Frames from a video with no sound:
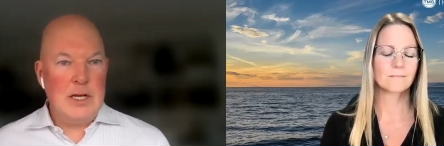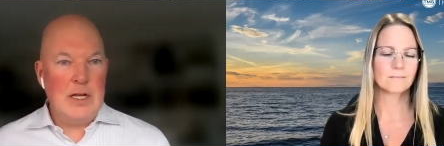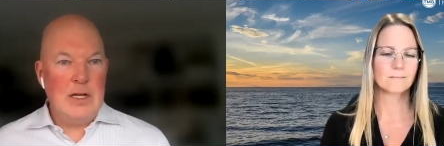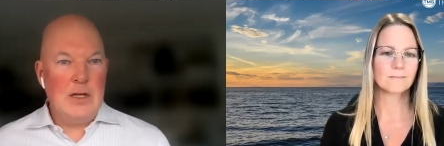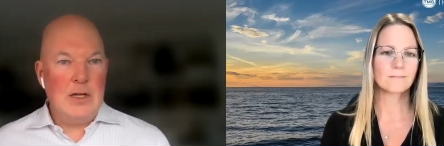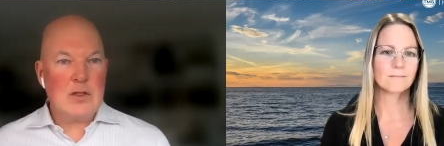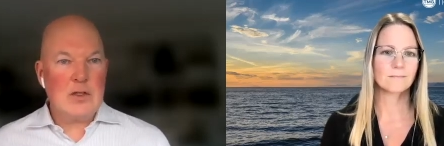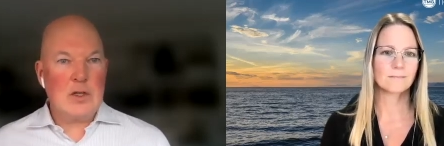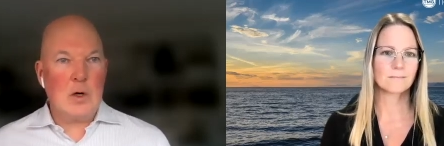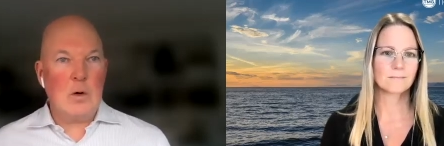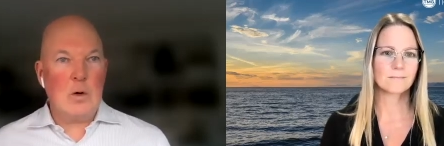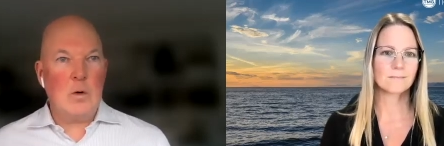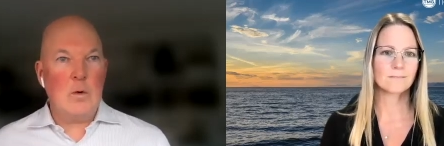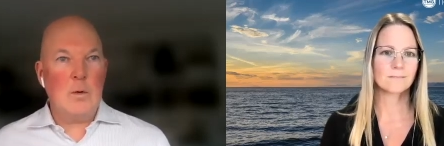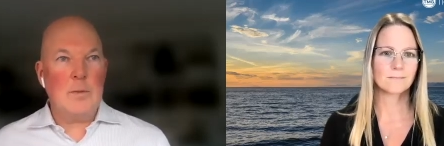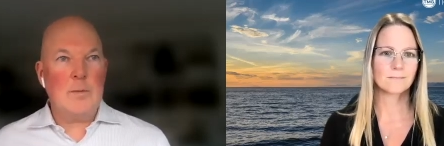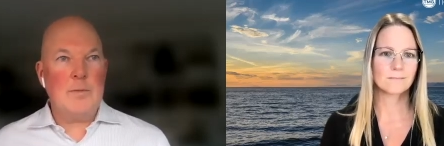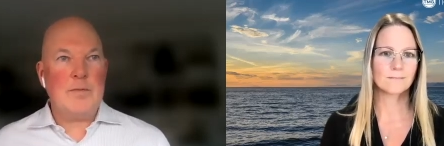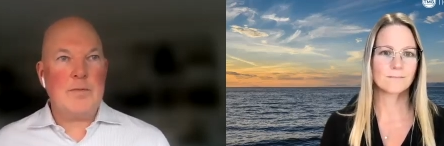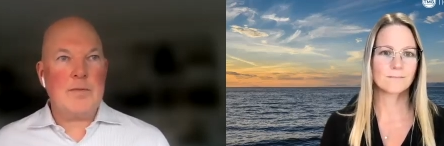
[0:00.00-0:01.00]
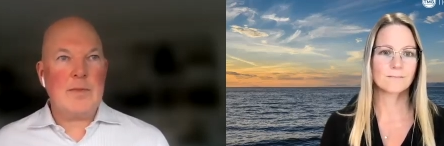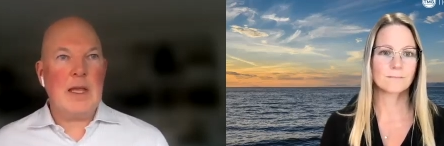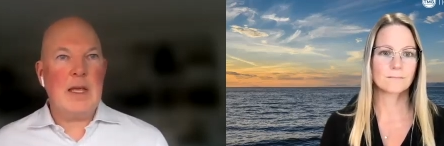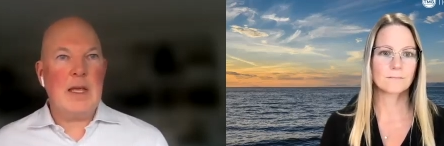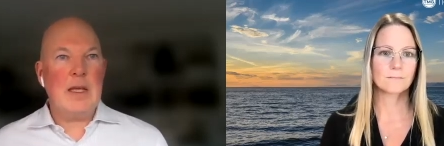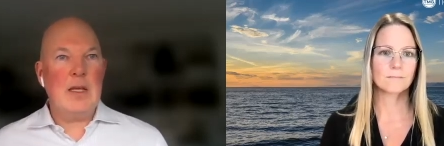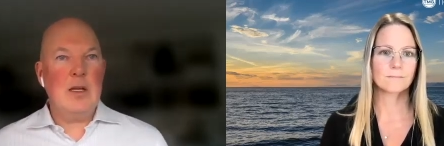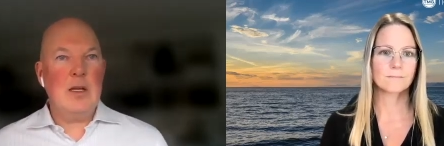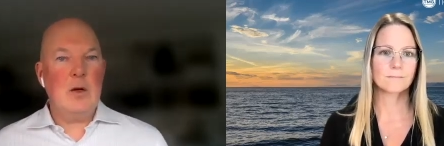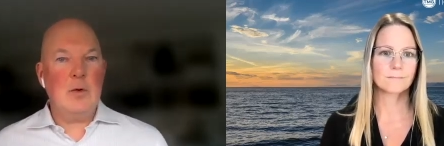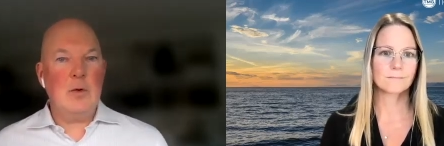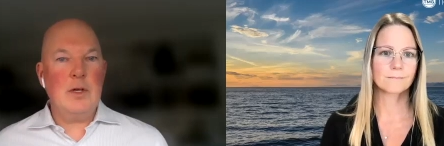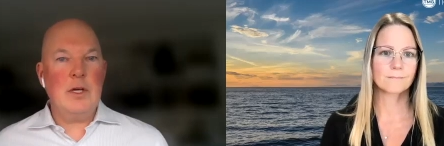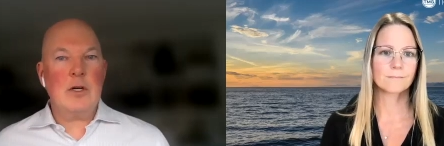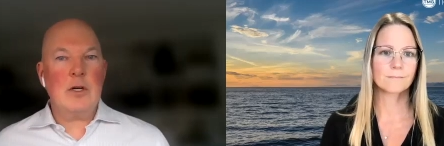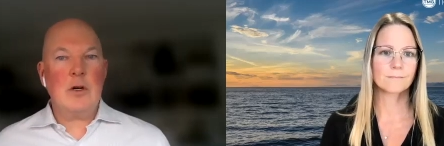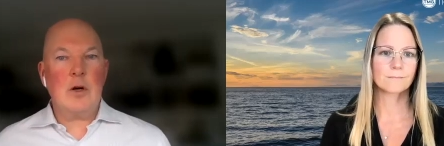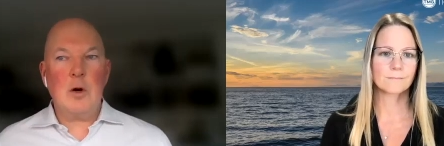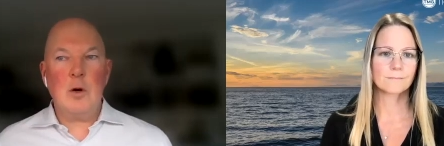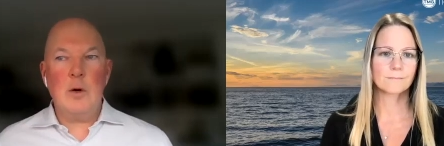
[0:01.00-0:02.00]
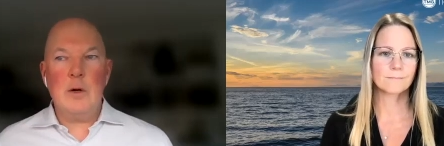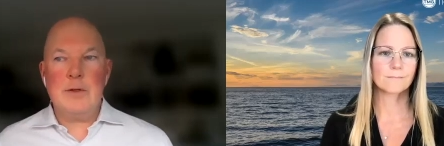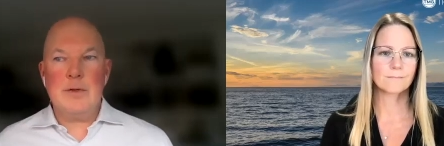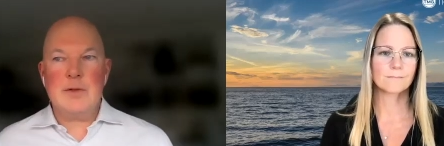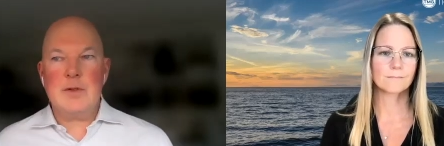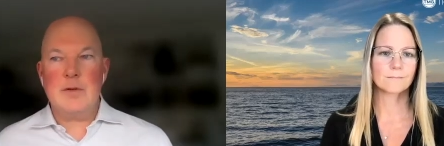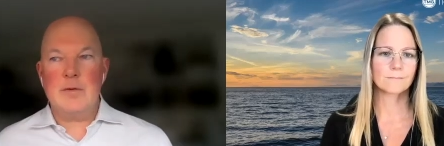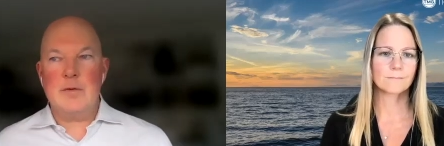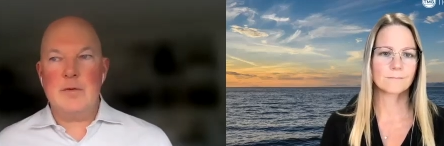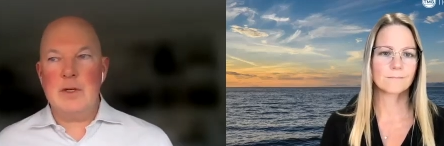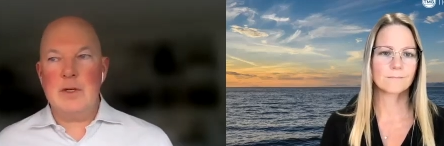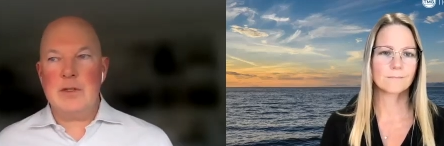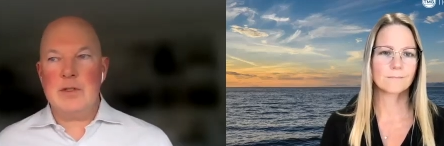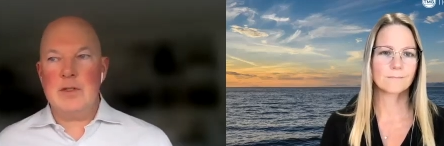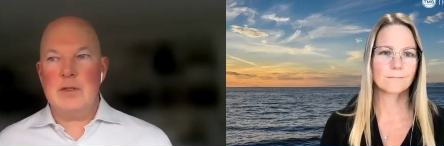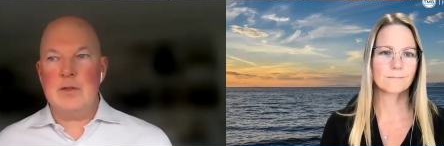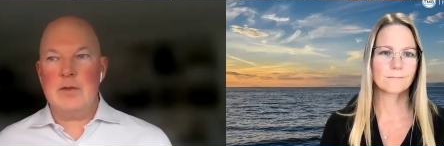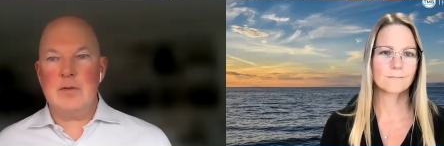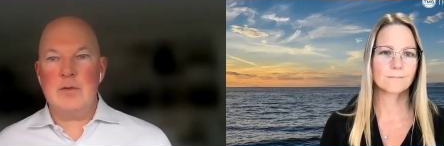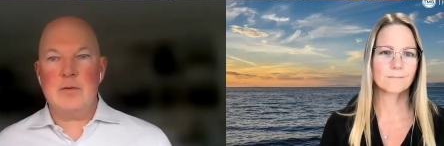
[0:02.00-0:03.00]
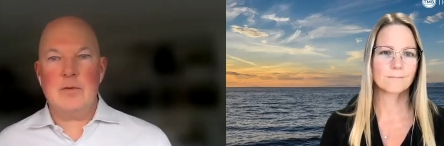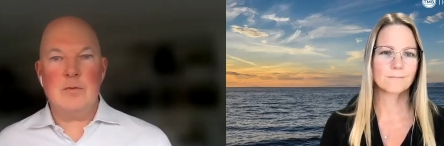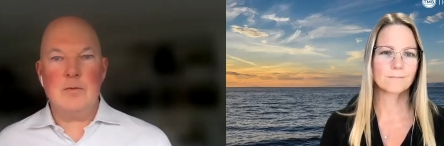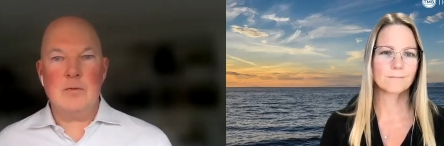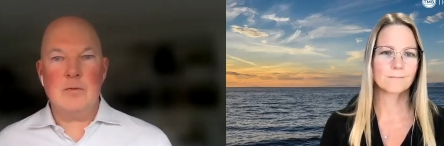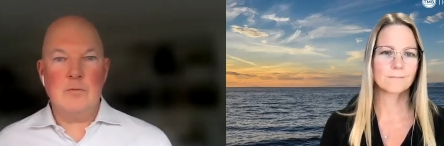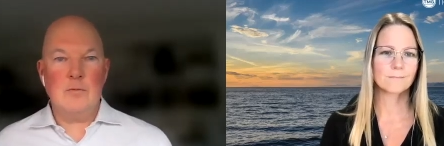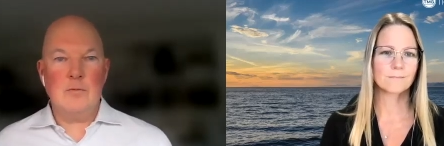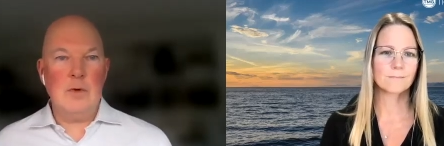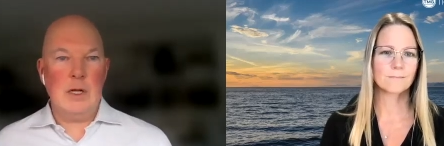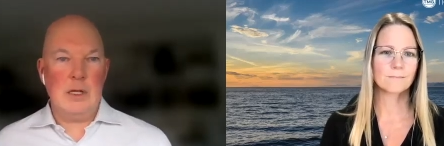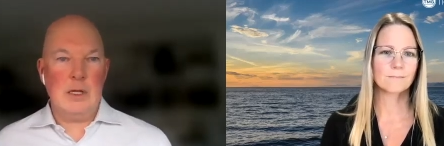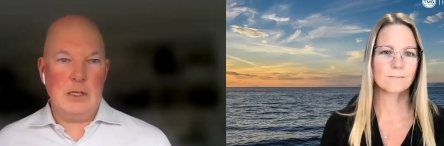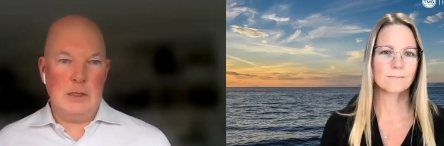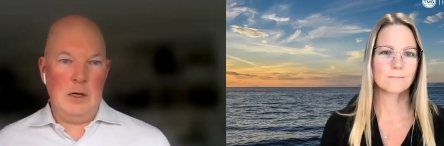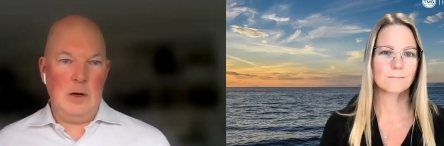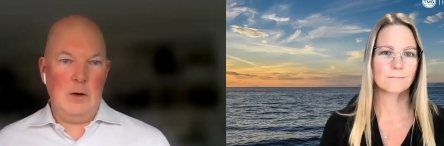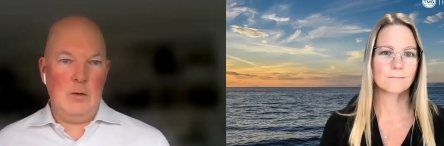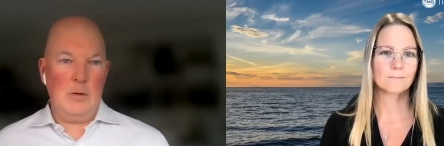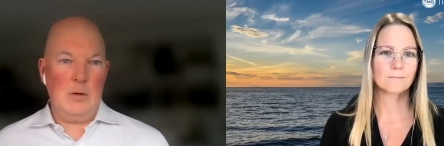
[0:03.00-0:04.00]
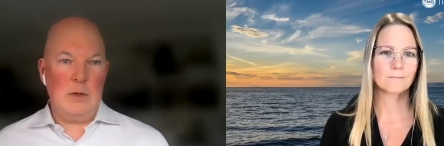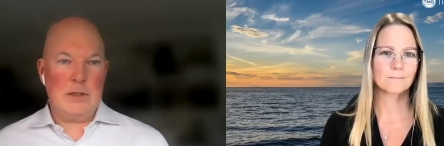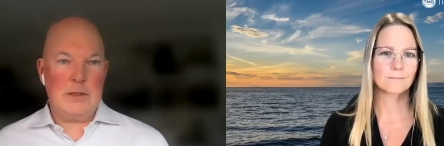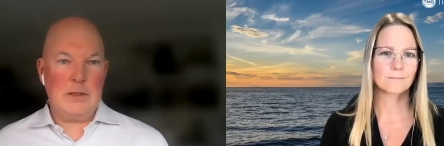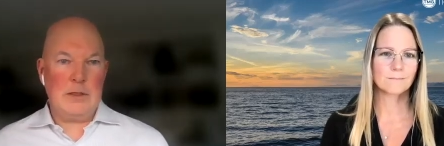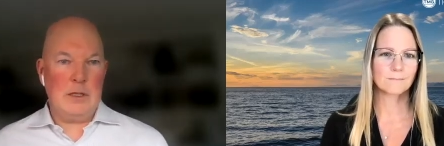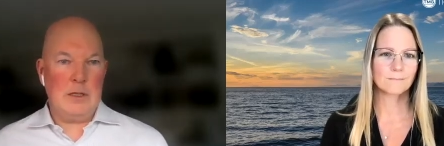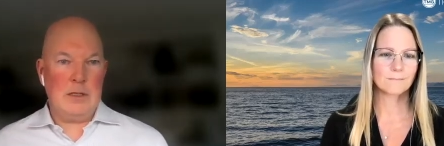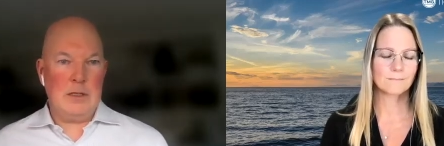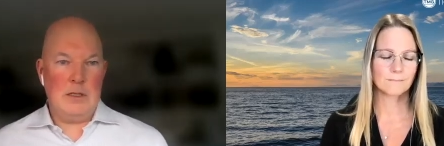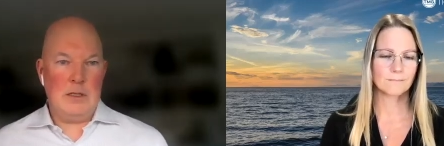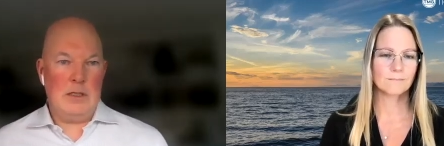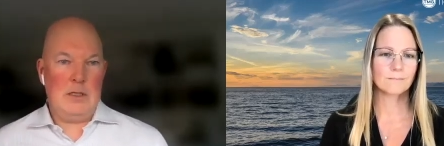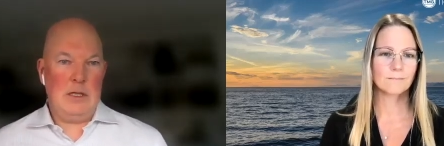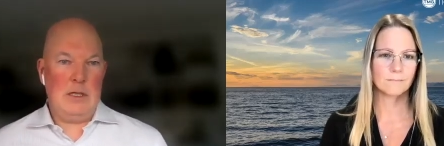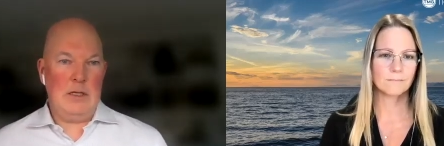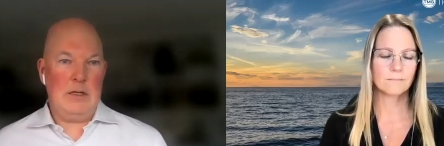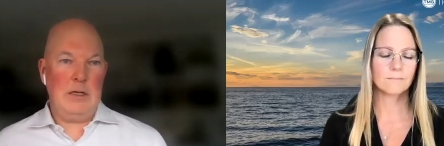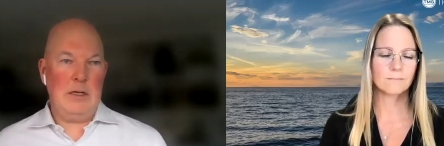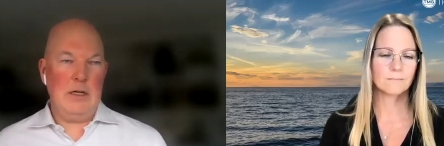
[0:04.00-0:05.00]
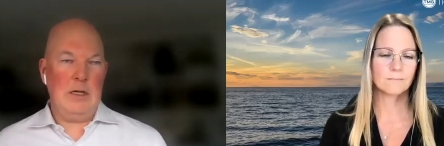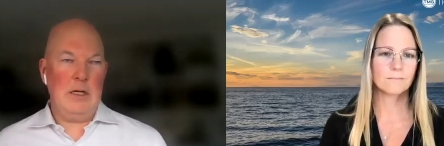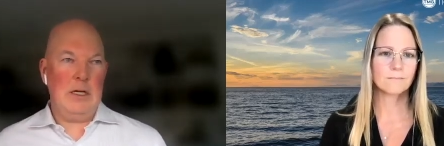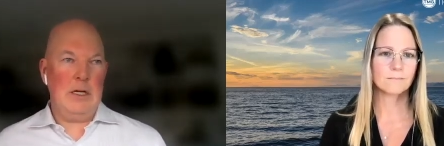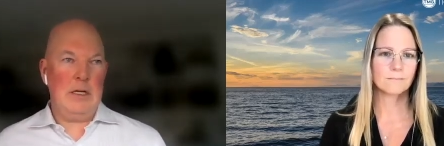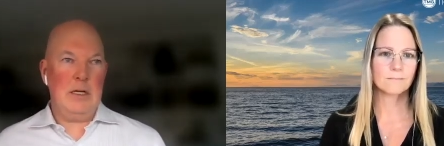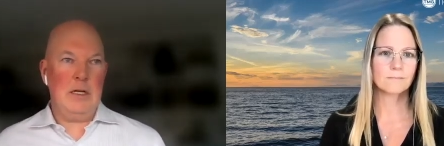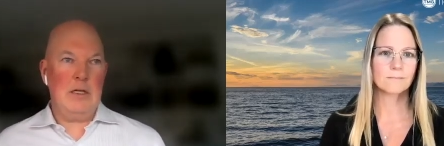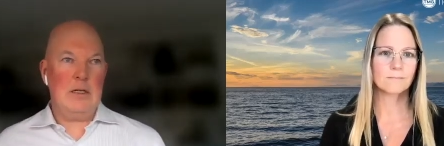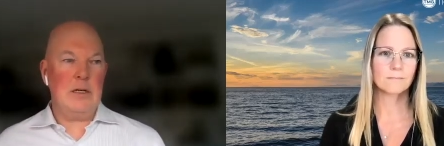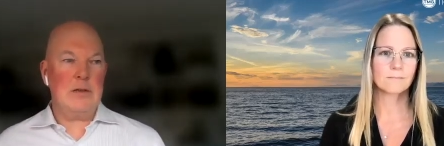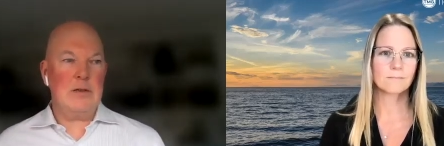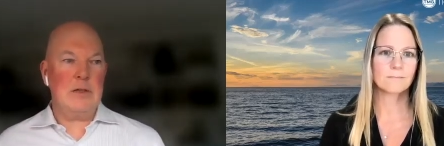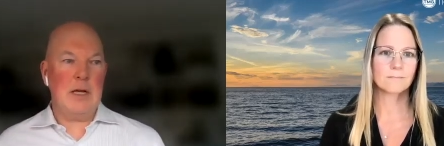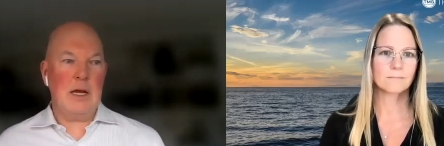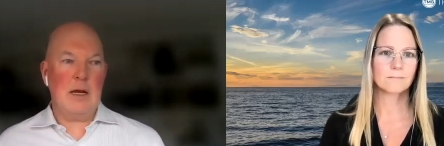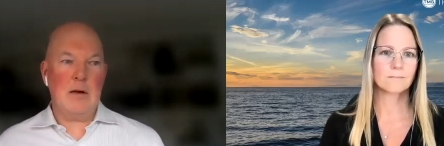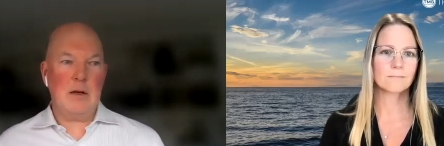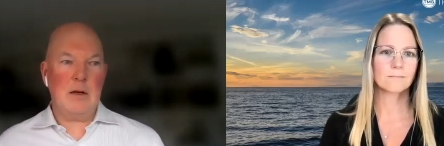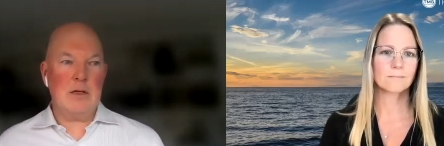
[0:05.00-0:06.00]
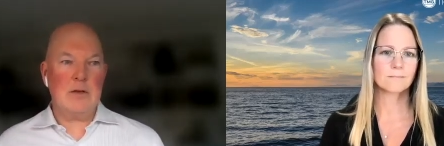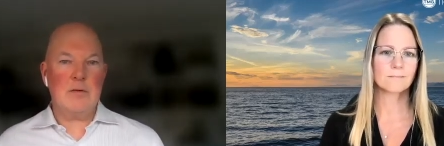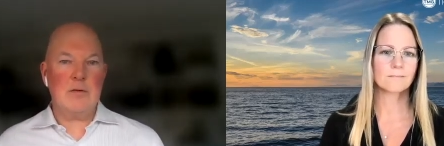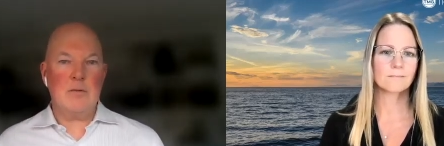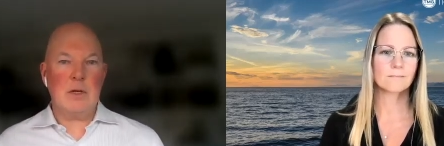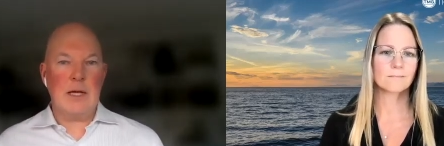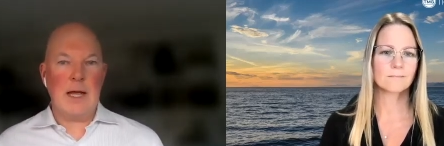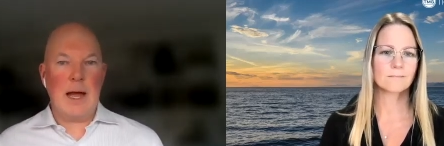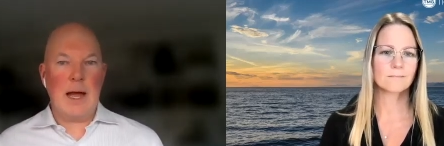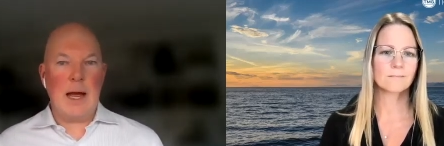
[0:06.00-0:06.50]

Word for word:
Speaker 1: So, the occurrence of this is really low. It doesn't really